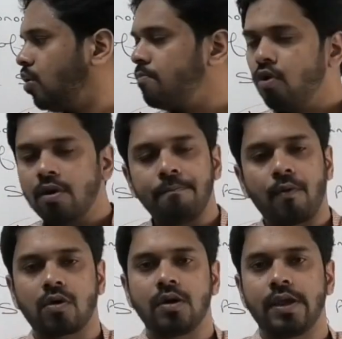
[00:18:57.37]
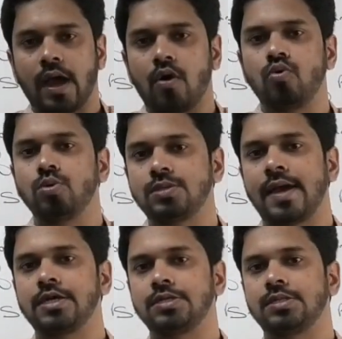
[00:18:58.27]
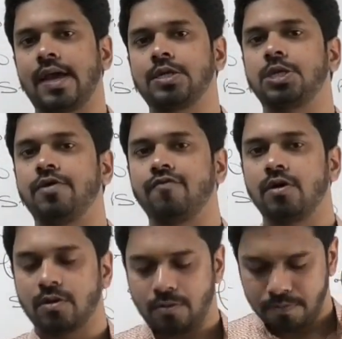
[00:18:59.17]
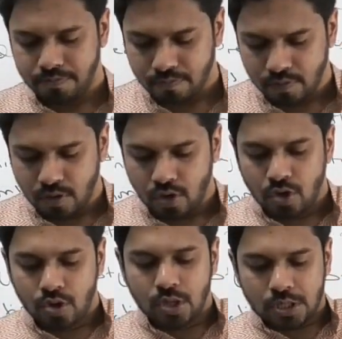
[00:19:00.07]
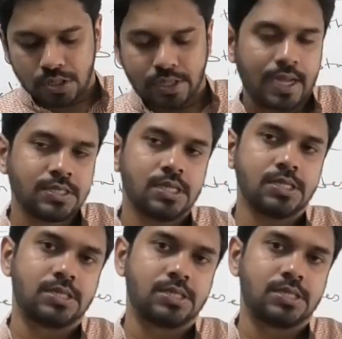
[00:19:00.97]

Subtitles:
Or more importantly, how do sanctions actually work? So the answer is